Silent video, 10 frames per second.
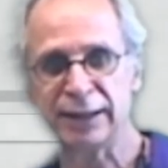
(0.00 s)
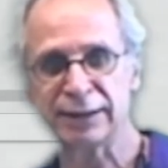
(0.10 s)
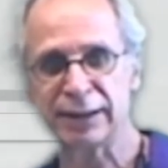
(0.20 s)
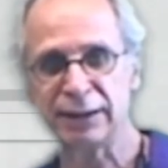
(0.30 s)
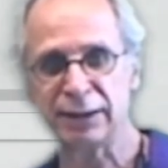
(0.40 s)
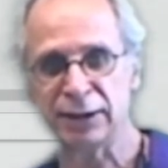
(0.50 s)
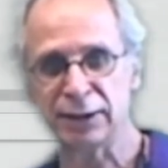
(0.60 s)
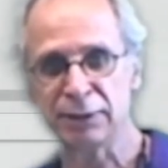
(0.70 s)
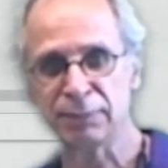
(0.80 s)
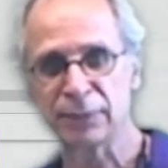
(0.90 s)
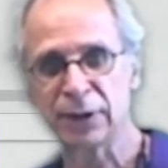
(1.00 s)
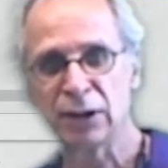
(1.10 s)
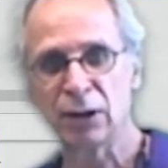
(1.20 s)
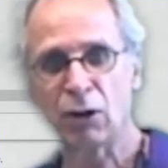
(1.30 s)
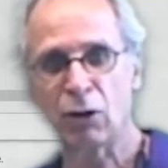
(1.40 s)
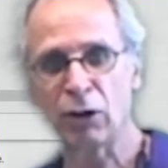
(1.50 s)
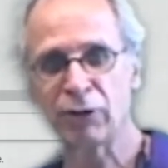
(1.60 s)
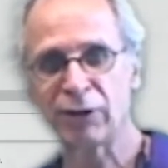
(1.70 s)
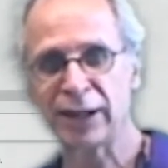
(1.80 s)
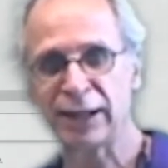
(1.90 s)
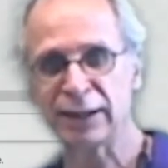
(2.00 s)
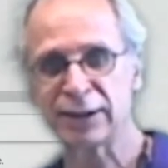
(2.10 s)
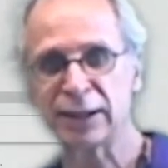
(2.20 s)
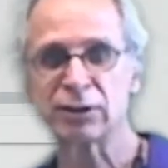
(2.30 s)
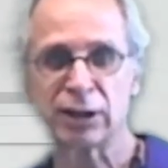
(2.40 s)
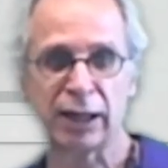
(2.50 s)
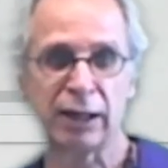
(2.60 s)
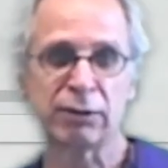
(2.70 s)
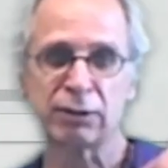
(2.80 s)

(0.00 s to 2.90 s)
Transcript: set here. All the data sets and